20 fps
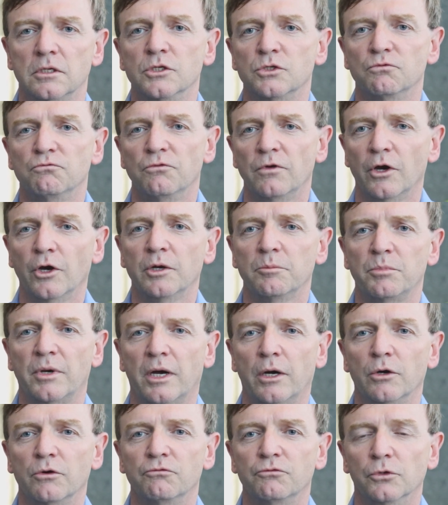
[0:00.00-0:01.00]
is very
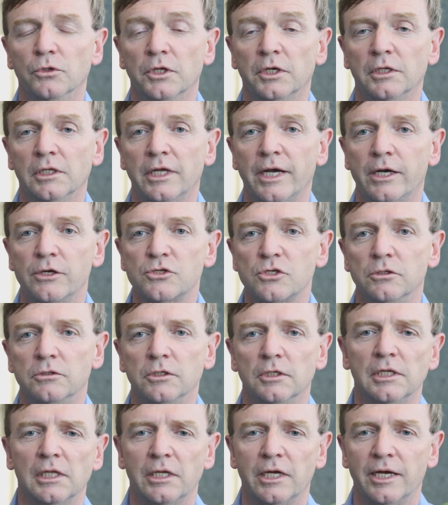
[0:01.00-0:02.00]
powerful and allows you
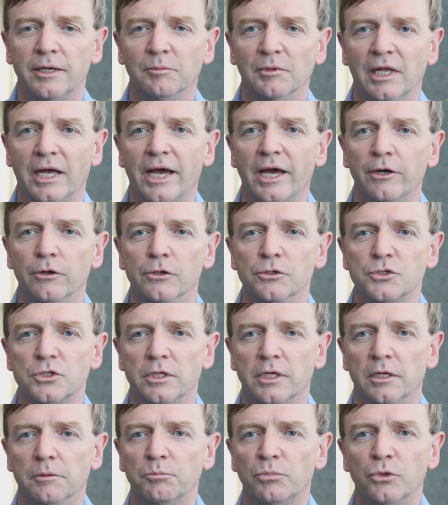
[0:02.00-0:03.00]
to climb ladders
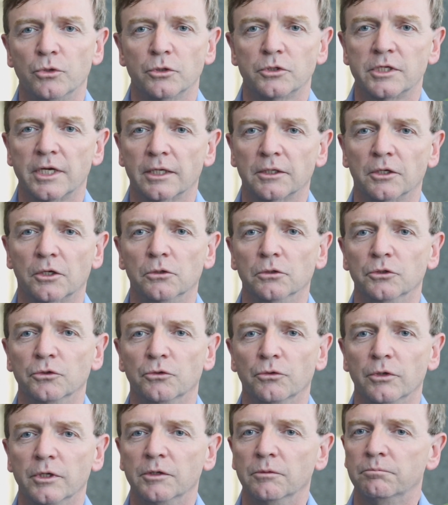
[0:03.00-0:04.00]
that a pure technical
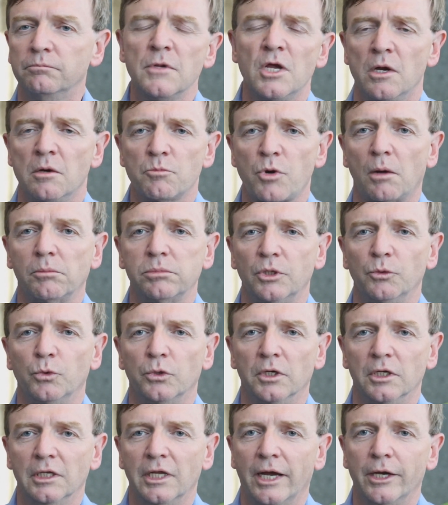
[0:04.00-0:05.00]
degree probably
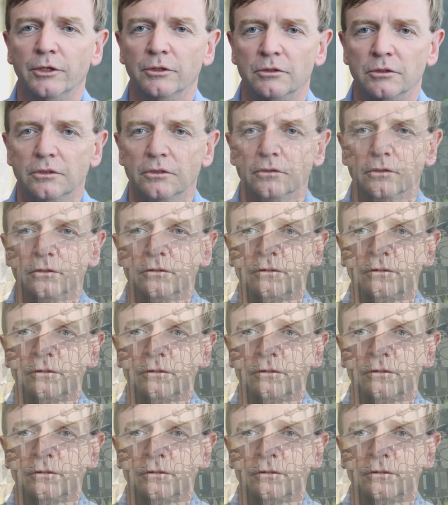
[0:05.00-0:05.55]
wouldn't allow you to do.